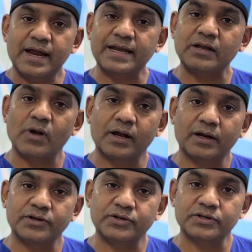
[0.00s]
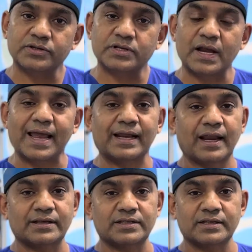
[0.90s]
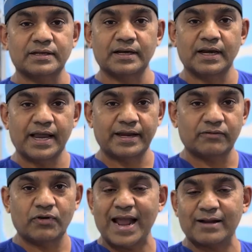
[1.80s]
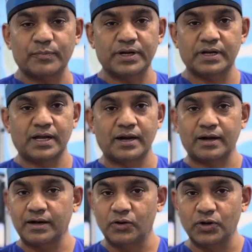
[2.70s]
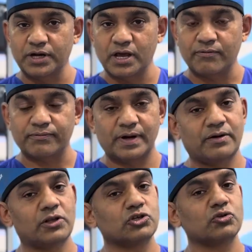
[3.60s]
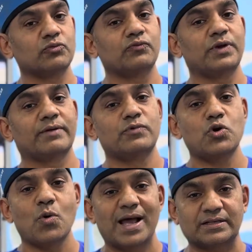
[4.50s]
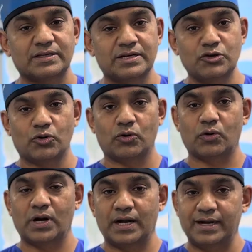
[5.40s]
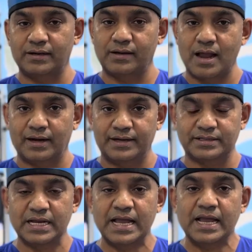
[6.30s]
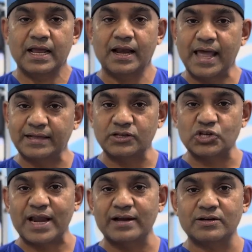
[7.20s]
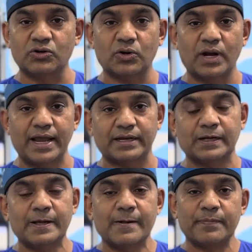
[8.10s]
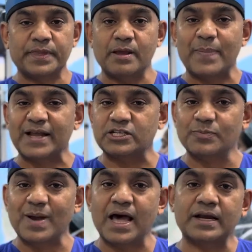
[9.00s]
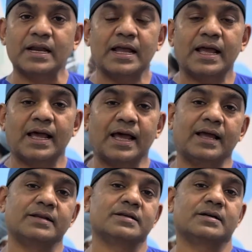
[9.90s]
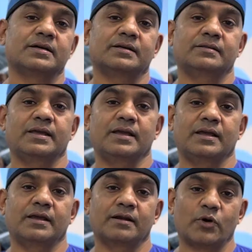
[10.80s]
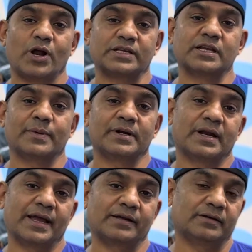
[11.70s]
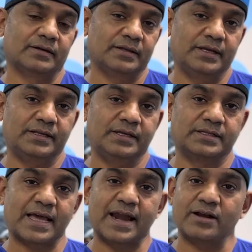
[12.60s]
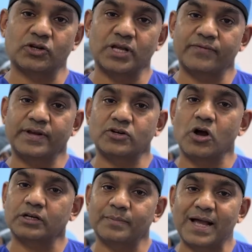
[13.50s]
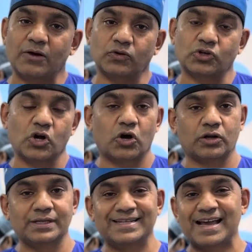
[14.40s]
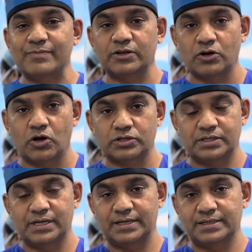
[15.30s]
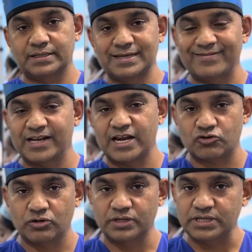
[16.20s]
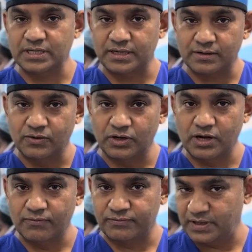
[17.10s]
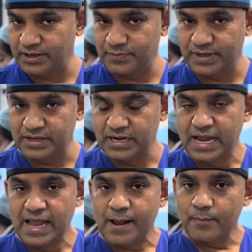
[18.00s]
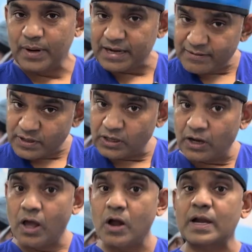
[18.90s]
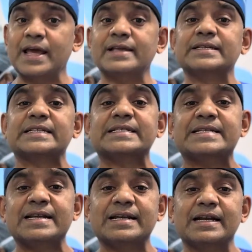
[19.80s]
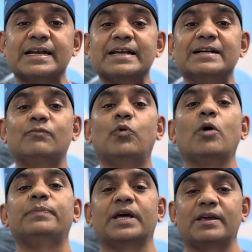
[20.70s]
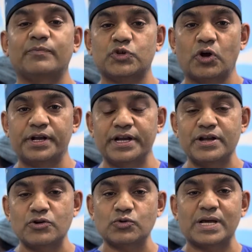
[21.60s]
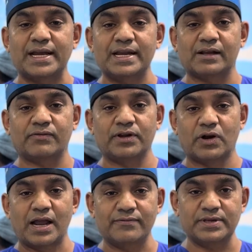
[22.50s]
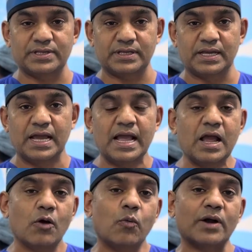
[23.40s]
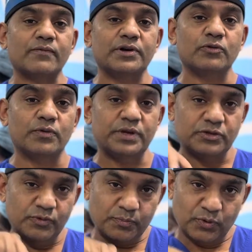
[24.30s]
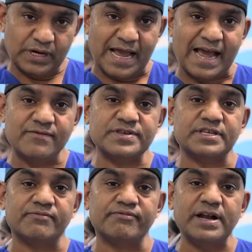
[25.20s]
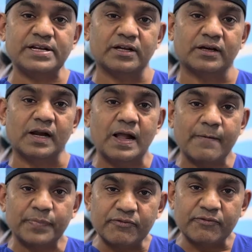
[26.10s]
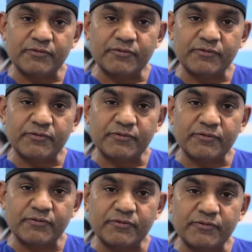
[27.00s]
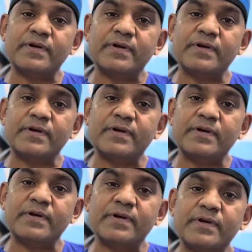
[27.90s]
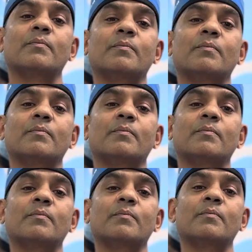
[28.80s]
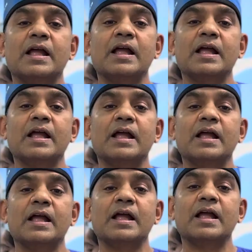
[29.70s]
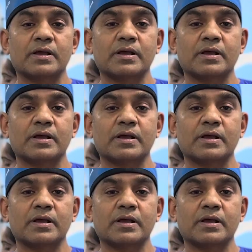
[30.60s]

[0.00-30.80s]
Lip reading: anticoagulations like Lexin, like Fragmin are good enough, and also we have NOACs, neuro-oral anticoagulants like the Xarelto, like the Apaxban, and the Rivaroxaban, like the Xarelto that we talked about, or the Daviclot, that is the Dabigatran. These are good enough treatment. But if the clot has extended above the hip joint into the iliac vein or IVC, what we do is we put a IVC filter. The filter will prevent the clot from migrating from